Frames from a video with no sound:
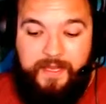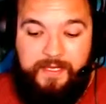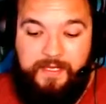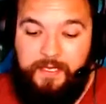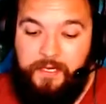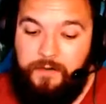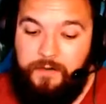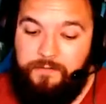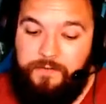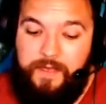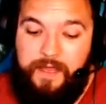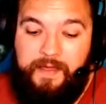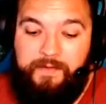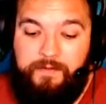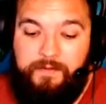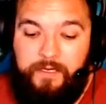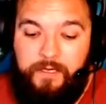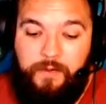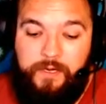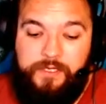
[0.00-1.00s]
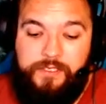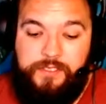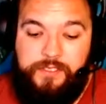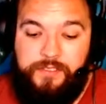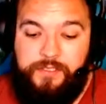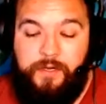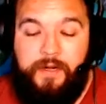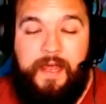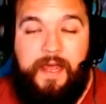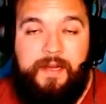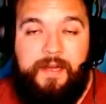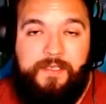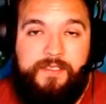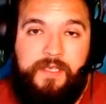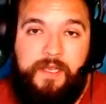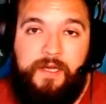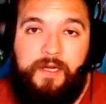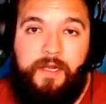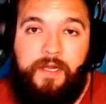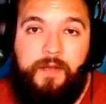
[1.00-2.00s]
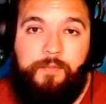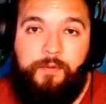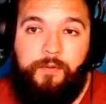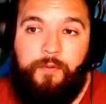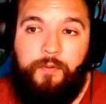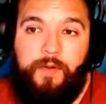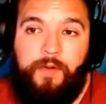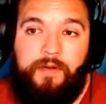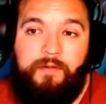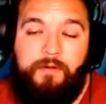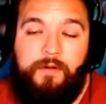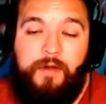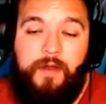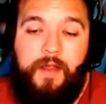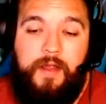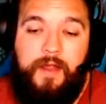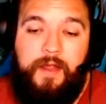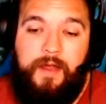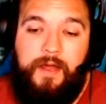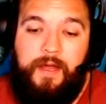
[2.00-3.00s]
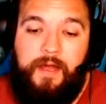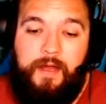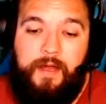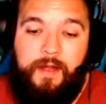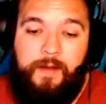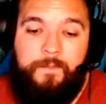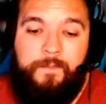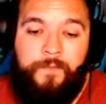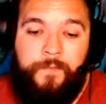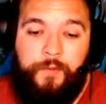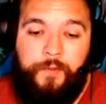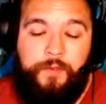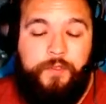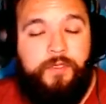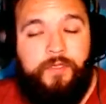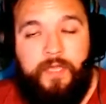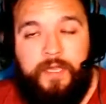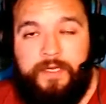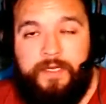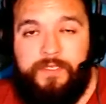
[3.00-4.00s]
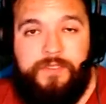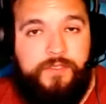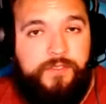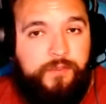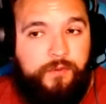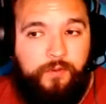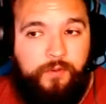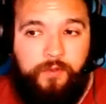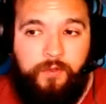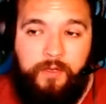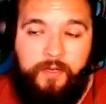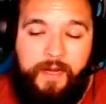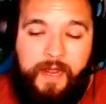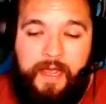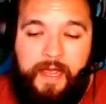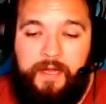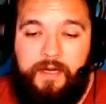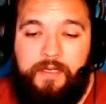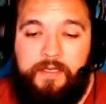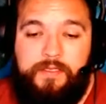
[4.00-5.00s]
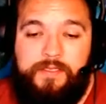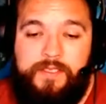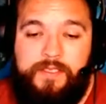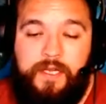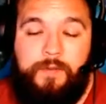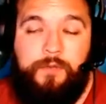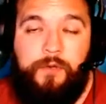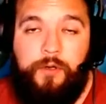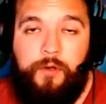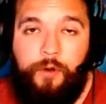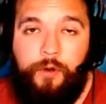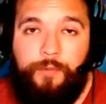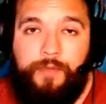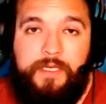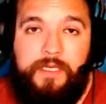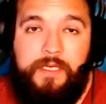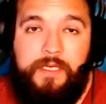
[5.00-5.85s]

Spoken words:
if you have any questions on how to set it up or whatever, or you'd like a tutorial on how to set up your chroma